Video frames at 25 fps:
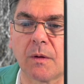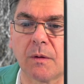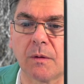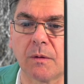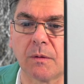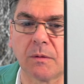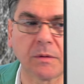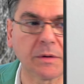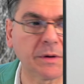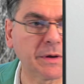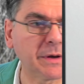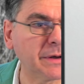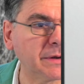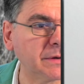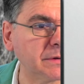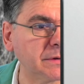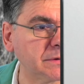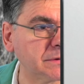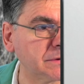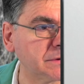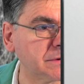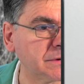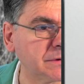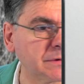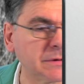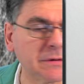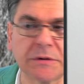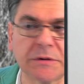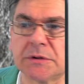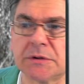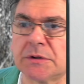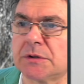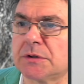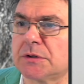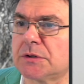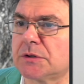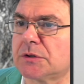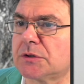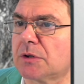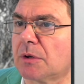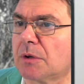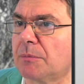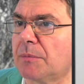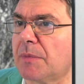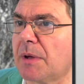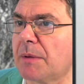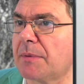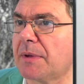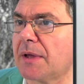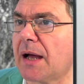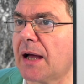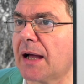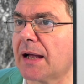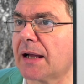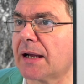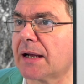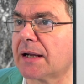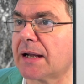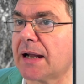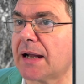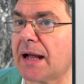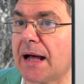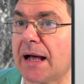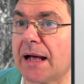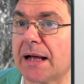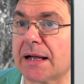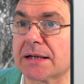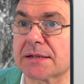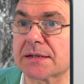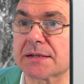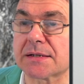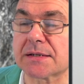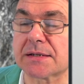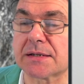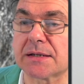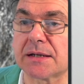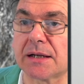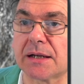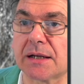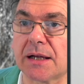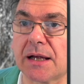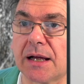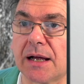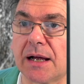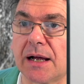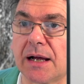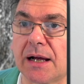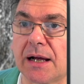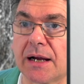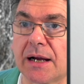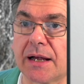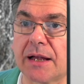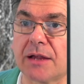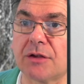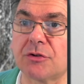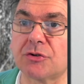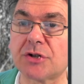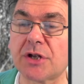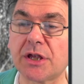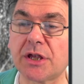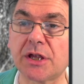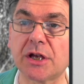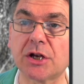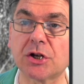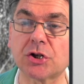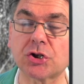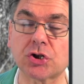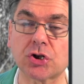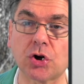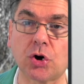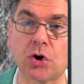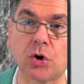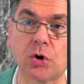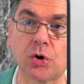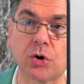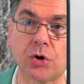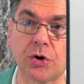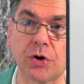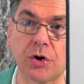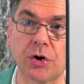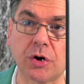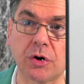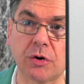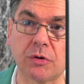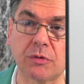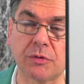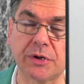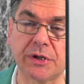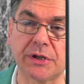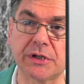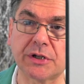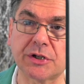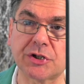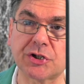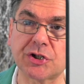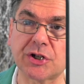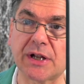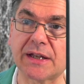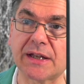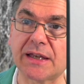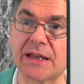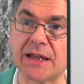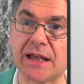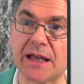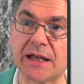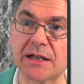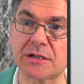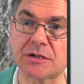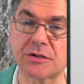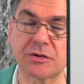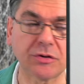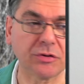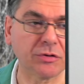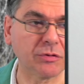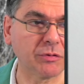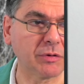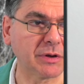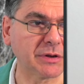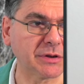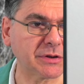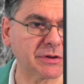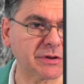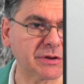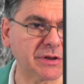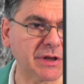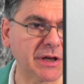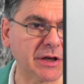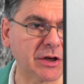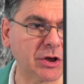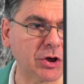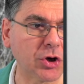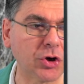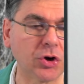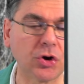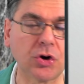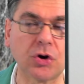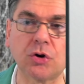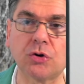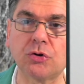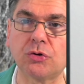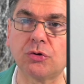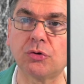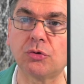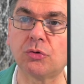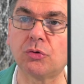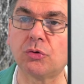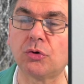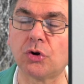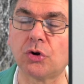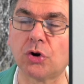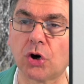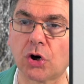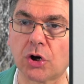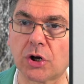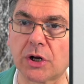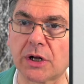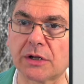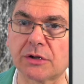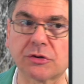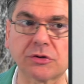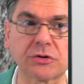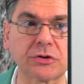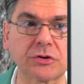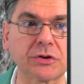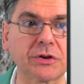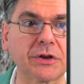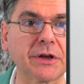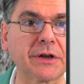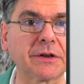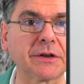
Okay, so maybe I can ask, can you say yes or no in the chat? Yes, you understand. No, you do not understand.